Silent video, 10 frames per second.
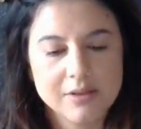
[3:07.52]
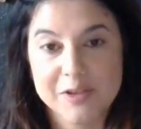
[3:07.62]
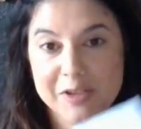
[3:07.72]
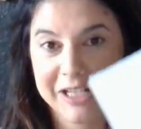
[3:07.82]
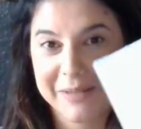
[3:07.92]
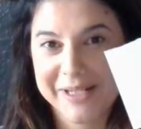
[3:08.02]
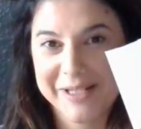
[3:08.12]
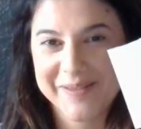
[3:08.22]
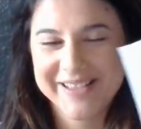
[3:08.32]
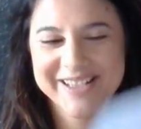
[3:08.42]
Just looking at my
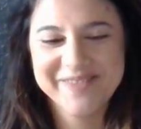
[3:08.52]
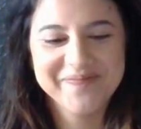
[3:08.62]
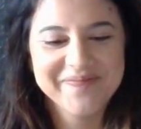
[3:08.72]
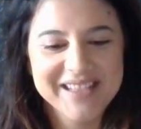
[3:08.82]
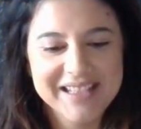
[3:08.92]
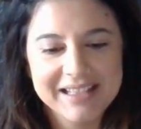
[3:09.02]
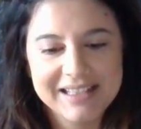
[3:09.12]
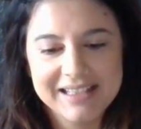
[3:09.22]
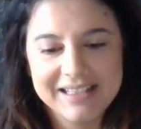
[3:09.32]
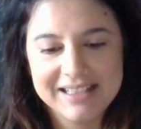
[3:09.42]
notes here.
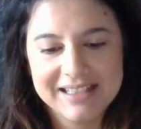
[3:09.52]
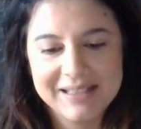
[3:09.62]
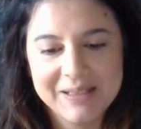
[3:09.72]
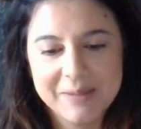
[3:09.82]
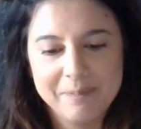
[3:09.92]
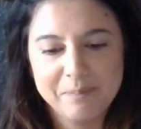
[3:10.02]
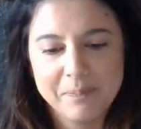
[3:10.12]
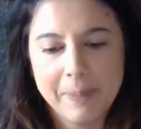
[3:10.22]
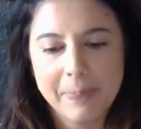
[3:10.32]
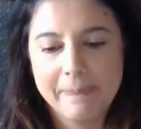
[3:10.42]

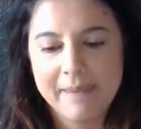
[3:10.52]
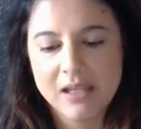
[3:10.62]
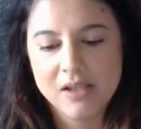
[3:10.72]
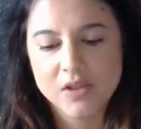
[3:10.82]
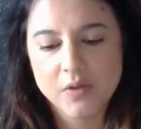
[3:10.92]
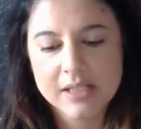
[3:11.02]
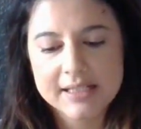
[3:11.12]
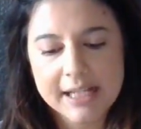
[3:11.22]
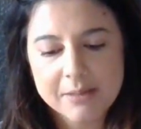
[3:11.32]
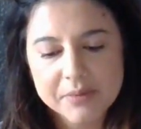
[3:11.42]
So an
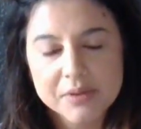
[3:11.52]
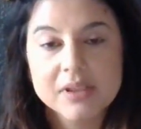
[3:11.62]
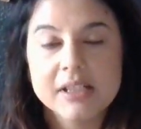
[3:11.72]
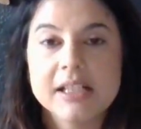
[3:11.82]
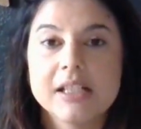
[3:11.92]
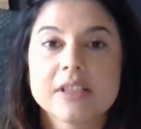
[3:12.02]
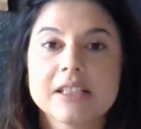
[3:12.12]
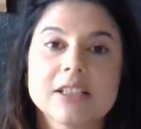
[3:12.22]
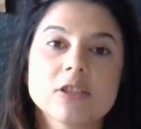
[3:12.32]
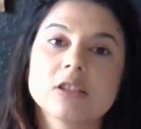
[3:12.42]
example of a
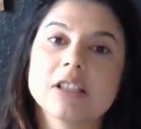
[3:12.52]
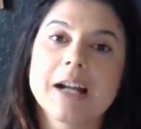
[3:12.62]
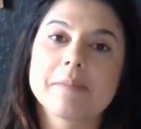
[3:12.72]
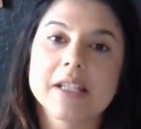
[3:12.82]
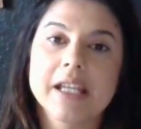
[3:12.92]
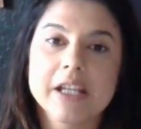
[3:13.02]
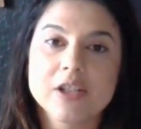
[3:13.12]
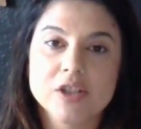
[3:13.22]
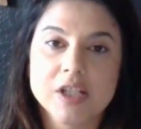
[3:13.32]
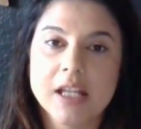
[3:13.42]
clinical
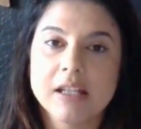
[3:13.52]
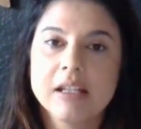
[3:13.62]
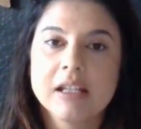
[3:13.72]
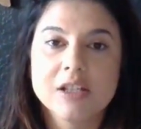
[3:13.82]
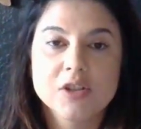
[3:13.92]
application